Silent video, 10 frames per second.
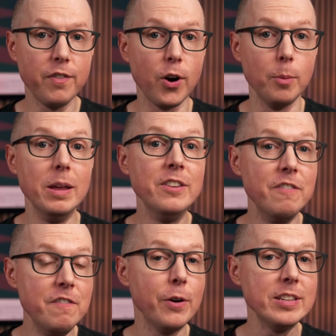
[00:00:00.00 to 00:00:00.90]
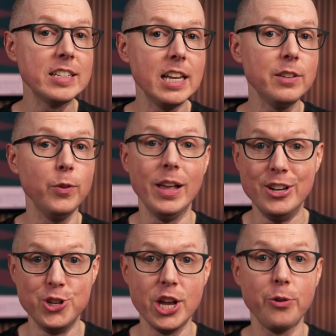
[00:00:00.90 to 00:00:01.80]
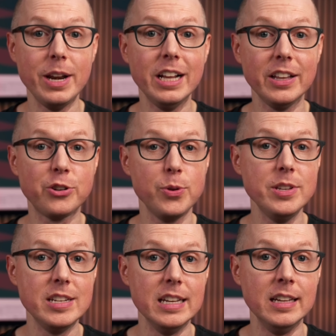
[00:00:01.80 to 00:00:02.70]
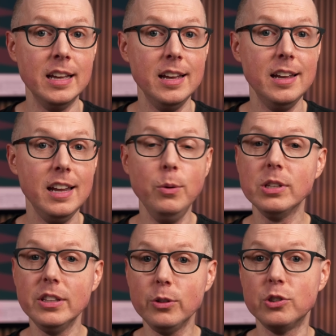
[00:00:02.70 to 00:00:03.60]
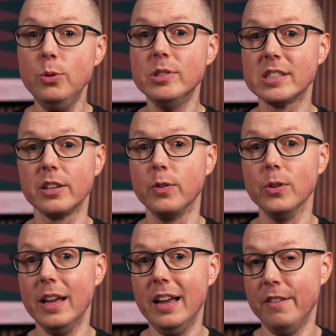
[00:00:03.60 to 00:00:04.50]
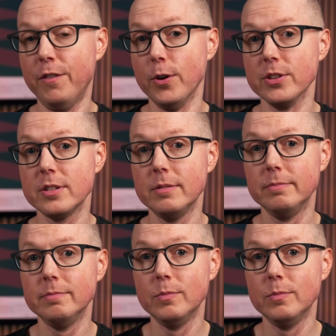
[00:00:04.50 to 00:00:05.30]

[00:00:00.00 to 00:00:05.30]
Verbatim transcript: farm is very successful at generating electricity, it was a little too successful at first.